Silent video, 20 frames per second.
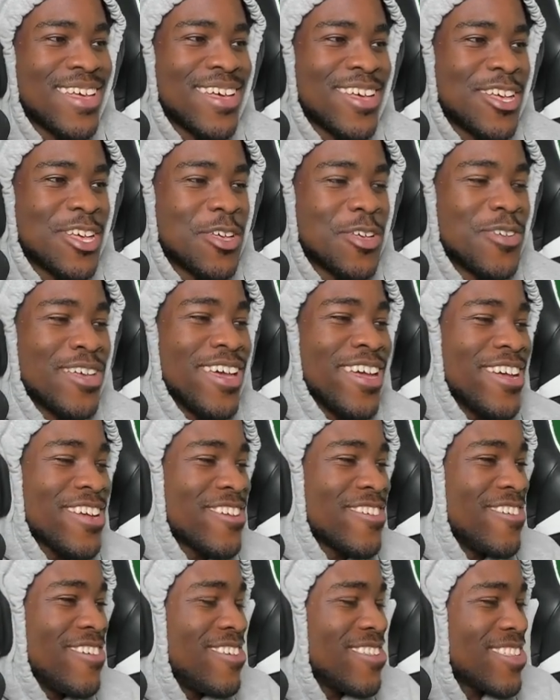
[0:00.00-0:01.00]
innocence
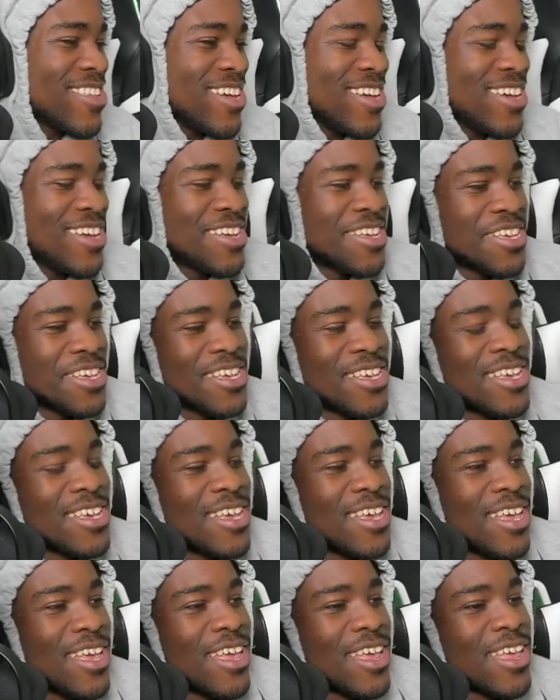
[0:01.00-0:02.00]
just leaving there? my
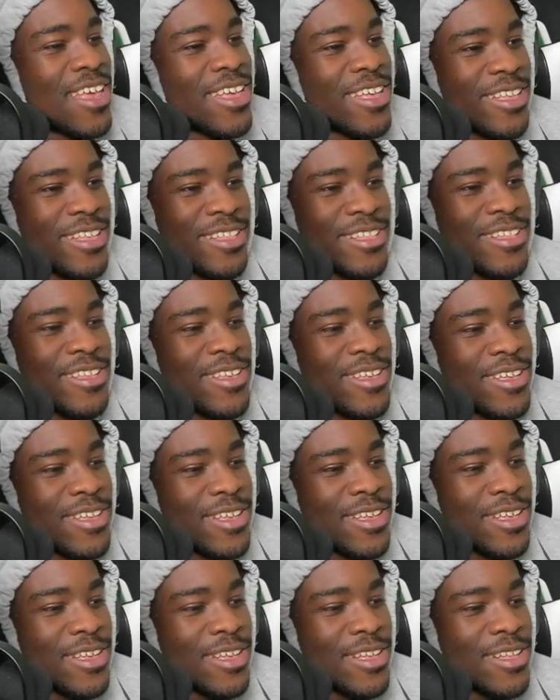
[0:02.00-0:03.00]
body. I'm so
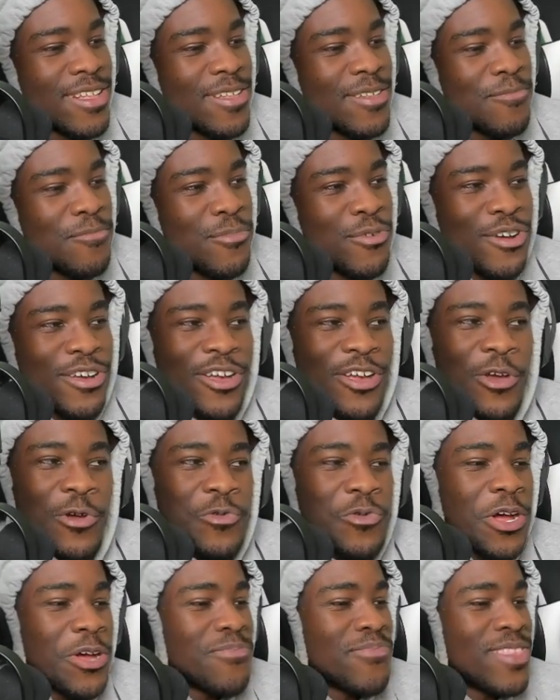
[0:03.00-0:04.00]
distracted and mesmerized. Bro,
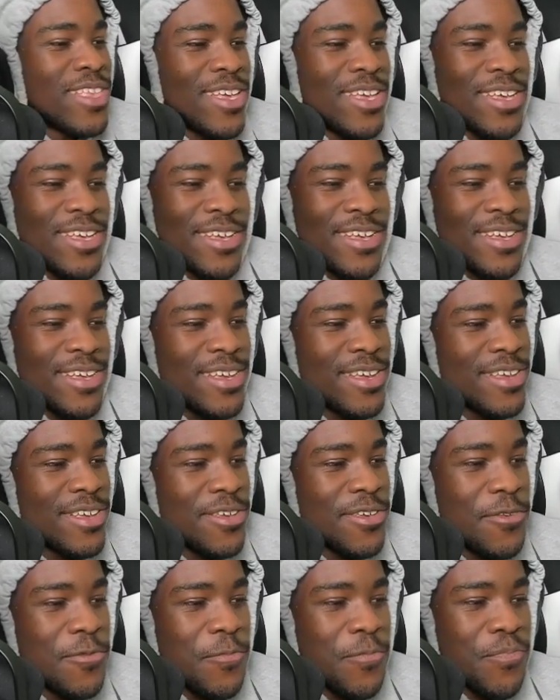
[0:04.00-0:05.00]
corrupted. I, I didn't even
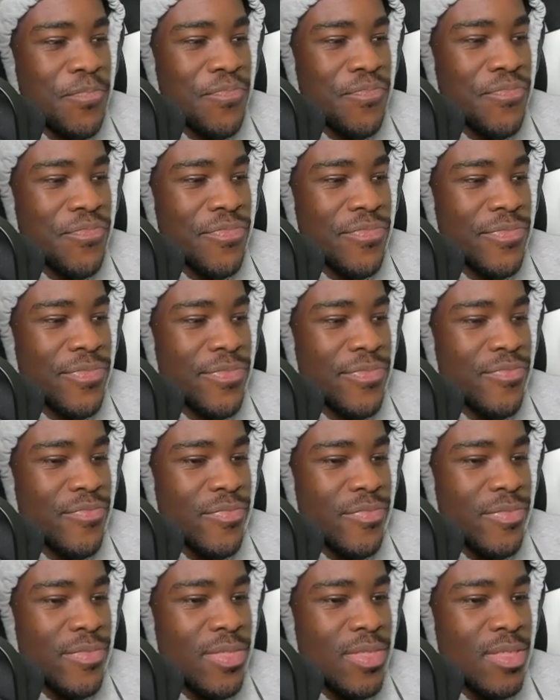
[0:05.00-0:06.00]
do anything. Like, th
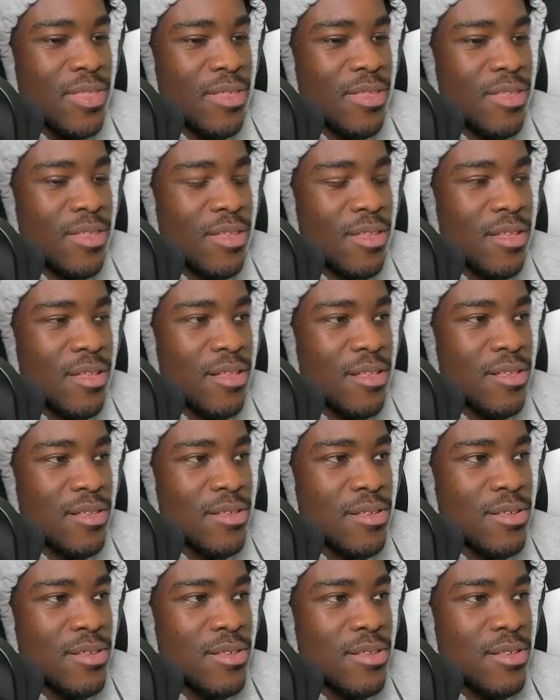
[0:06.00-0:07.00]
this was good enough. I
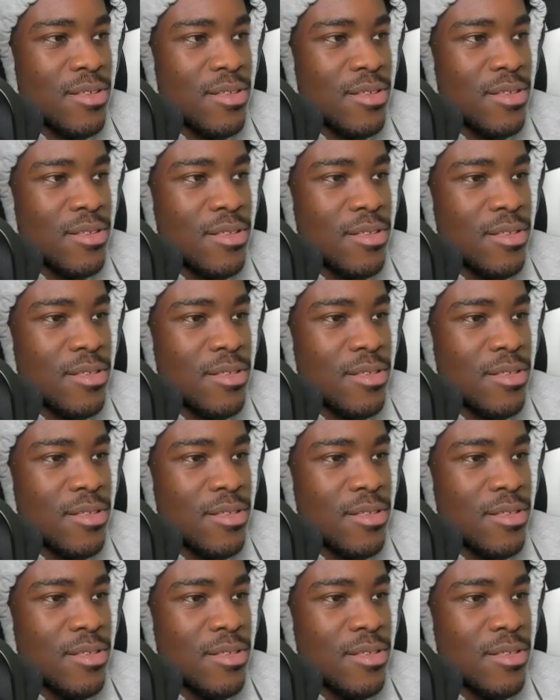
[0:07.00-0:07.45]
just kind of